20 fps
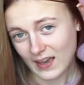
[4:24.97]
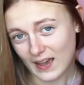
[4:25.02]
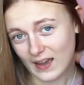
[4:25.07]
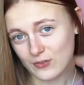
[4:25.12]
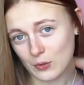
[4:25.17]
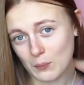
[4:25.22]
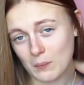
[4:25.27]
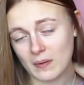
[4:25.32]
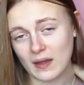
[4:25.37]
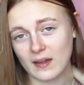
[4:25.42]

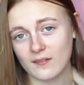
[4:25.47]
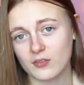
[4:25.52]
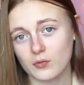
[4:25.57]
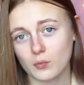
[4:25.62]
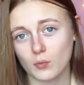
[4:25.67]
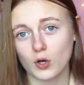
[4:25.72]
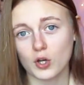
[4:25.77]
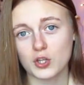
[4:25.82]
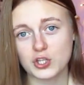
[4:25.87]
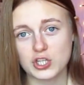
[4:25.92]
And Maths
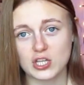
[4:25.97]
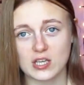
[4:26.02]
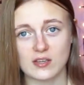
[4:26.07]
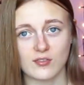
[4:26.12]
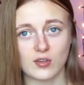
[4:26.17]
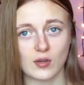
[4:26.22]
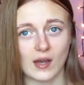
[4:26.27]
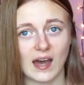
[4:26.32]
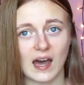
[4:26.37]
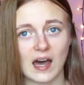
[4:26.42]
Watch,
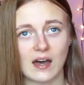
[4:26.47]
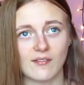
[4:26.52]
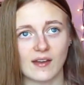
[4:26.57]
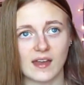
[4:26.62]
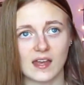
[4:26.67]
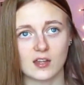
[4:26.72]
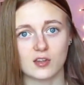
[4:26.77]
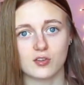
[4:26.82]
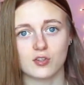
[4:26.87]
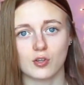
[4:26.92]
if you have
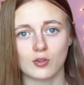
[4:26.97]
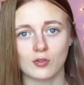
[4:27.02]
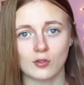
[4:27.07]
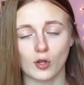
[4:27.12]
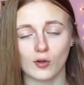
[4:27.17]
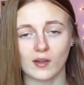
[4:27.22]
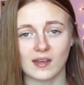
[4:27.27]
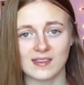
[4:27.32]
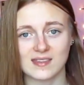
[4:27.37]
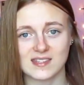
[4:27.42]
a student
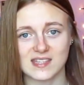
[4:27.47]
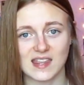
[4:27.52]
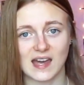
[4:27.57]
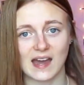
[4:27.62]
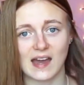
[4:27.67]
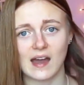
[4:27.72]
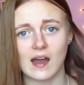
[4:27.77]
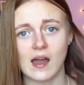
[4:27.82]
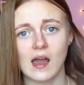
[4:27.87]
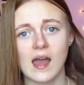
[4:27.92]
login to
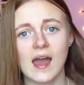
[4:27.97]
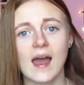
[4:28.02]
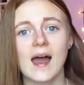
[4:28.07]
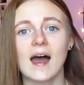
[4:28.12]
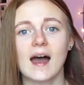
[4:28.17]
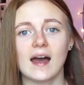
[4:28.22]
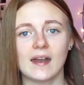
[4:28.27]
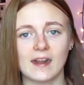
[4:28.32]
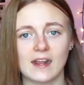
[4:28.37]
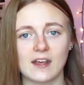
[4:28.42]
that,
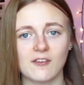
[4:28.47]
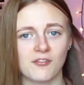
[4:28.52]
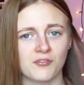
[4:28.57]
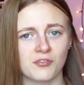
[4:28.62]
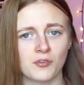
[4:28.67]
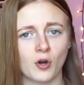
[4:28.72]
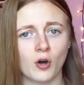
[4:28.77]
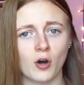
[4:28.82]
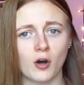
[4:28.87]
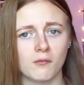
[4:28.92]
and if
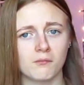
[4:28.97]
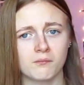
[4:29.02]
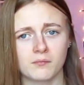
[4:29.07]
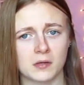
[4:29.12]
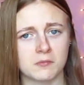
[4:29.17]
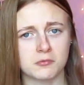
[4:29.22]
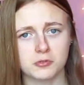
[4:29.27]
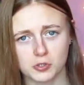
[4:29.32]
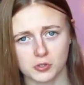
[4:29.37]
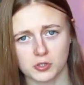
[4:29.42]
not,
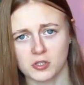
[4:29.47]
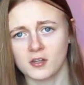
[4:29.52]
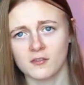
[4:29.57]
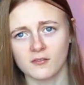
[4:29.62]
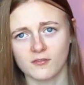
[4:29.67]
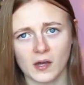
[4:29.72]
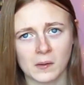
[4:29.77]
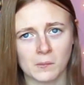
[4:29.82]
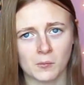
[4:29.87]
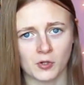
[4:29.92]
I'm sure you can
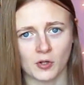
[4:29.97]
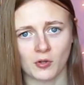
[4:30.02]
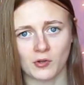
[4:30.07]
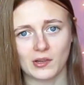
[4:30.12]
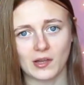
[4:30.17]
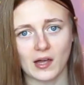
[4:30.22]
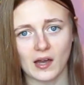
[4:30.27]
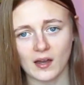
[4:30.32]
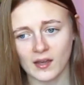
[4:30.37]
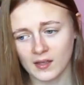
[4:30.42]
find one
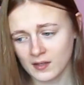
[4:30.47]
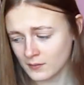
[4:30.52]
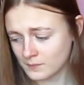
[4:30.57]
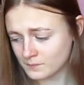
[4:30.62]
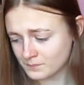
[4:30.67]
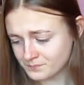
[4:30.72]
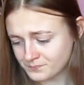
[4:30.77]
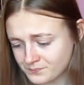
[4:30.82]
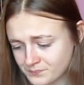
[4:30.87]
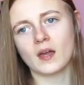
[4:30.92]
online.
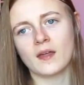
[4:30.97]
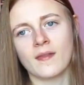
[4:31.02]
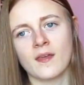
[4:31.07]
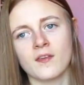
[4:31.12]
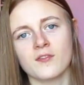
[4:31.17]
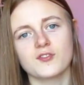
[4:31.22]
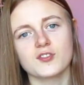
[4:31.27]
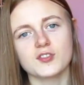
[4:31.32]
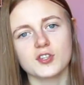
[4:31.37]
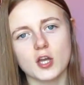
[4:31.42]
And
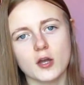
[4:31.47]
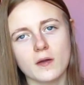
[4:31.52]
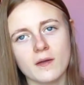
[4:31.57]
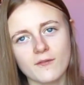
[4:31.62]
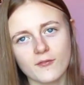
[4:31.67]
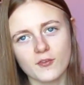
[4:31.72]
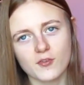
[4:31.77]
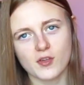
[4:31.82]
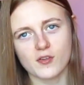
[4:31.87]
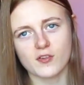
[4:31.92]
then just
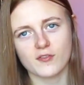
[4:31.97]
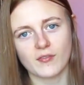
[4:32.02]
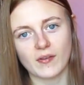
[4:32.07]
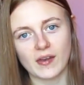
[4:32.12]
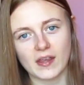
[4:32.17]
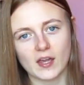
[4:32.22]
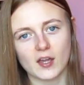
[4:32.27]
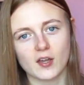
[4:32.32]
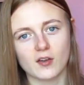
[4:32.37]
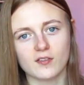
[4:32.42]
going through those
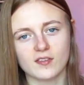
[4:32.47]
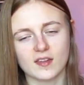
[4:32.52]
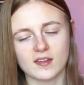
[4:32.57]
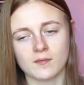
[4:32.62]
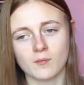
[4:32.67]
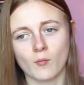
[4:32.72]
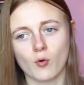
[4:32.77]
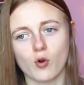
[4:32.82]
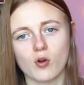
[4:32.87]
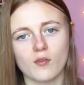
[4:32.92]
videos is
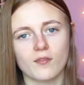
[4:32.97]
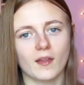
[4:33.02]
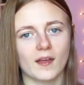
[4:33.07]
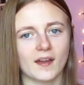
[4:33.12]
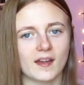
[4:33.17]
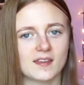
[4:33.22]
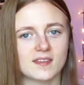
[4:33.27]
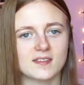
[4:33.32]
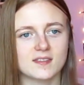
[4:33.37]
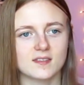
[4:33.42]
more of
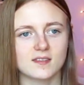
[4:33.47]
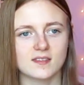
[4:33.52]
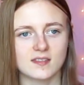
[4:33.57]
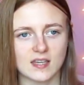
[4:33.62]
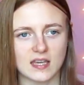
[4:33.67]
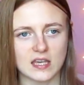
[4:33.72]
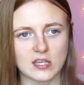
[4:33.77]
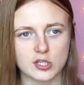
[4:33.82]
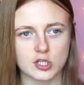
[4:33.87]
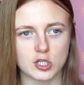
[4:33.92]
like a
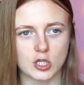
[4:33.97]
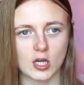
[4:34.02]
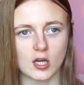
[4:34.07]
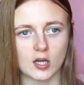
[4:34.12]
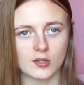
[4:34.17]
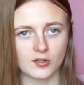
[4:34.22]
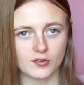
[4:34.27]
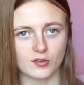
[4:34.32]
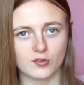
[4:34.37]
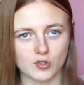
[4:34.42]
teacher
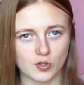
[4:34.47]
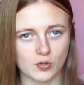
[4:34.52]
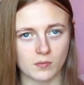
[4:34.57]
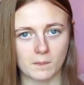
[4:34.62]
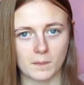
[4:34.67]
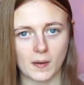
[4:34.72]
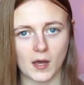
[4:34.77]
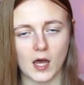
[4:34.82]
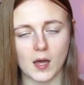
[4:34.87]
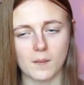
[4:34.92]
to
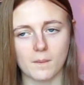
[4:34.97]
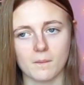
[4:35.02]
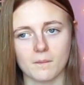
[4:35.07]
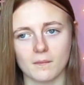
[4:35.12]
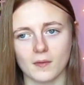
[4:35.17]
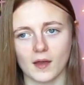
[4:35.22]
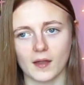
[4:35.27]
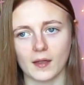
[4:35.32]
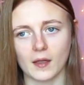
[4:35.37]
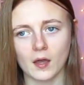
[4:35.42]
student
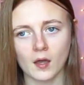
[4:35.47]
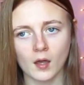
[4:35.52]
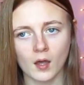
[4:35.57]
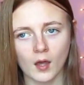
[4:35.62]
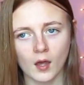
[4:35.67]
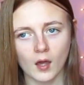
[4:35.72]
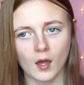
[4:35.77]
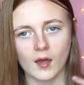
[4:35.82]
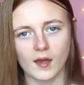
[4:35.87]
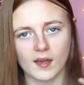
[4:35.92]
like
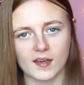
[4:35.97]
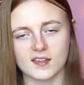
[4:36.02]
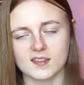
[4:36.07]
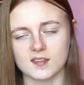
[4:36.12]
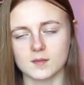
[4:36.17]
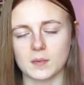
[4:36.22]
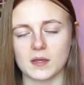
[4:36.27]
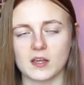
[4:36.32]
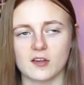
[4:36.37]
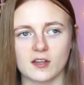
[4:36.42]

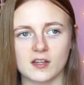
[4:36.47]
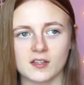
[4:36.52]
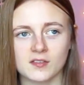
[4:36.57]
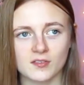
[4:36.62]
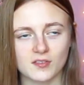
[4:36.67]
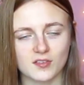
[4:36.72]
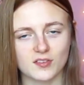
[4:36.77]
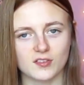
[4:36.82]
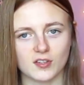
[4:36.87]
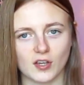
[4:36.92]

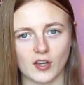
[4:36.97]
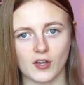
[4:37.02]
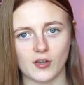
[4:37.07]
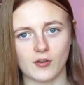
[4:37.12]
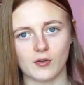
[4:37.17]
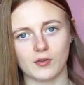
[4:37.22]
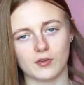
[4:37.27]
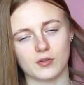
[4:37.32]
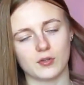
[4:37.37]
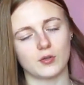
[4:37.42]
experience, so
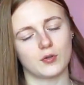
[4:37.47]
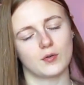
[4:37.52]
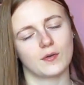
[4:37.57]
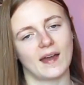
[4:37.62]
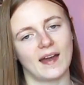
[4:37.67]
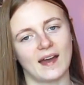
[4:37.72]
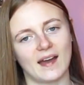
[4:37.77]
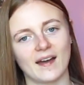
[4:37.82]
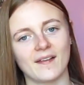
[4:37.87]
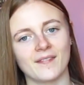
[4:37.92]
you
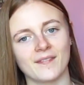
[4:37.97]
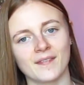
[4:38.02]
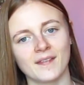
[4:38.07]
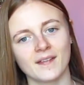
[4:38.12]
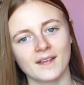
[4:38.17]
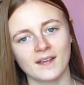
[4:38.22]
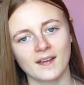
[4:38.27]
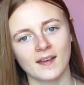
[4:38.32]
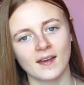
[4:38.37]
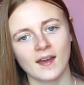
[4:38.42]
can
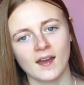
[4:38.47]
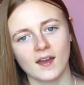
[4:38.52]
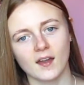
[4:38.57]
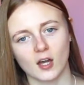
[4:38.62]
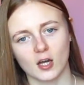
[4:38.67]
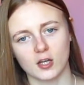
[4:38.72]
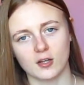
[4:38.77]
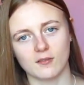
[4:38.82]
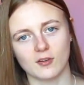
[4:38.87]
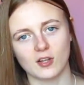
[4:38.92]

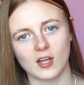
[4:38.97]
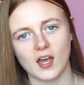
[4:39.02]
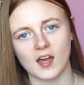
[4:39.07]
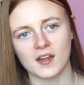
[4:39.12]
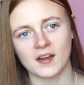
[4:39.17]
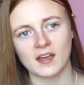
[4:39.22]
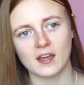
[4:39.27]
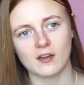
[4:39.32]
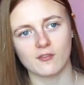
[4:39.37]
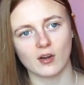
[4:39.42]
kind of
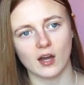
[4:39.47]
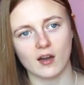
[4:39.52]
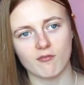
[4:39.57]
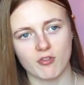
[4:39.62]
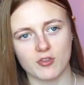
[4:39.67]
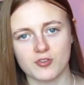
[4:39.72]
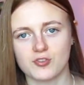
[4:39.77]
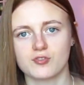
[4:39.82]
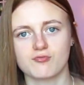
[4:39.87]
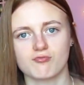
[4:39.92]
learn it rather
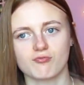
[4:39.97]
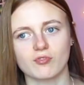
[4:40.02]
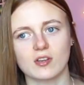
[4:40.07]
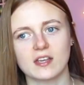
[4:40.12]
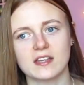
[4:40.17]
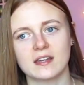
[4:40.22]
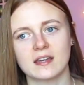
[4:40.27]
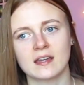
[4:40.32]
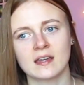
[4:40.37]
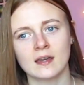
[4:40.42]
than just
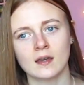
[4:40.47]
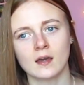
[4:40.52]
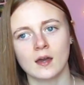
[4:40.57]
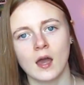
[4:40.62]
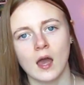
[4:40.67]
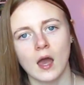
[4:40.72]
reading it.